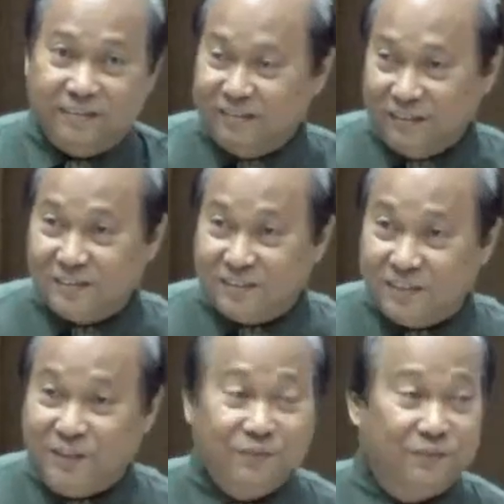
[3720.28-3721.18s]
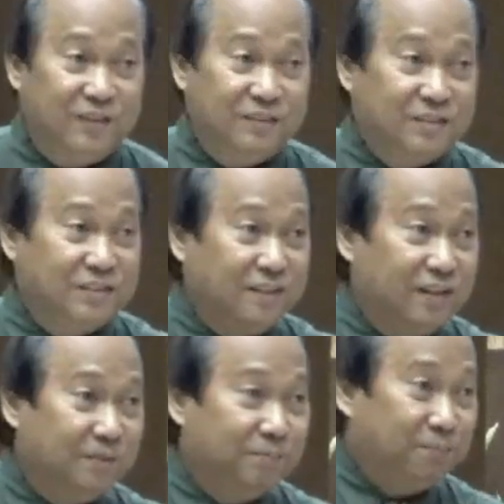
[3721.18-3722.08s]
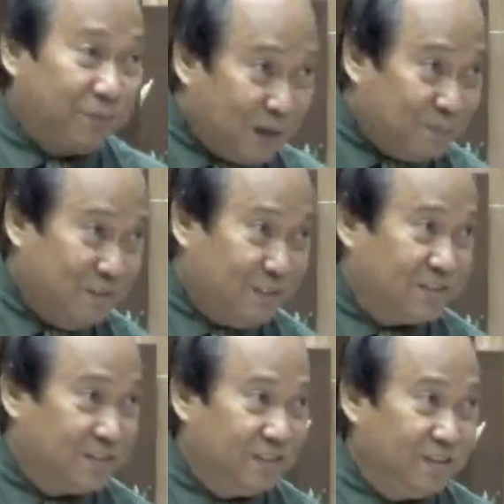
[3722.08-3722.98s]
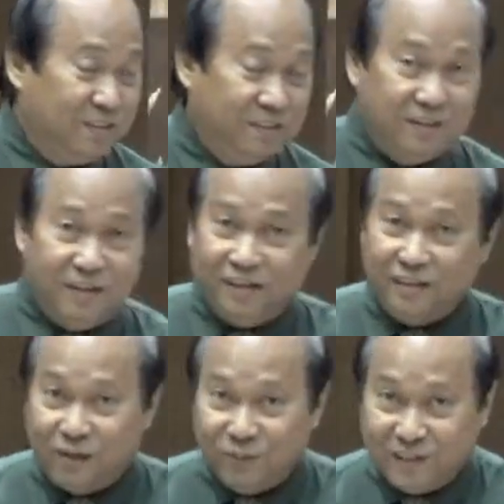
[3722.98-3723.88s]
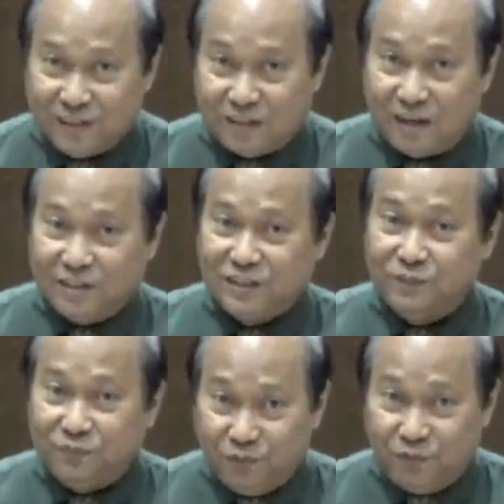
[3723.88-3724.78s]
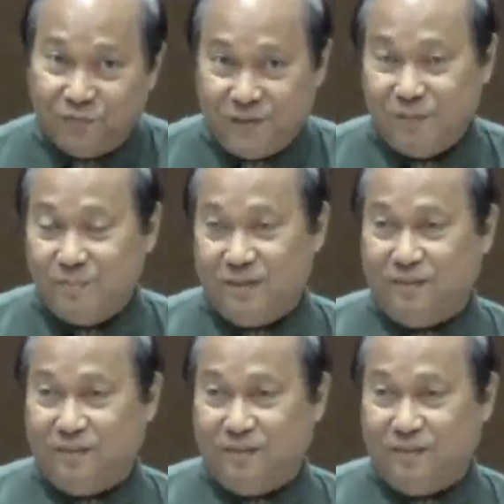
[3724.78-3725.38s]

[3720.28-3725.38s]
That's the difference ng promise and now in Christ, fulfillment.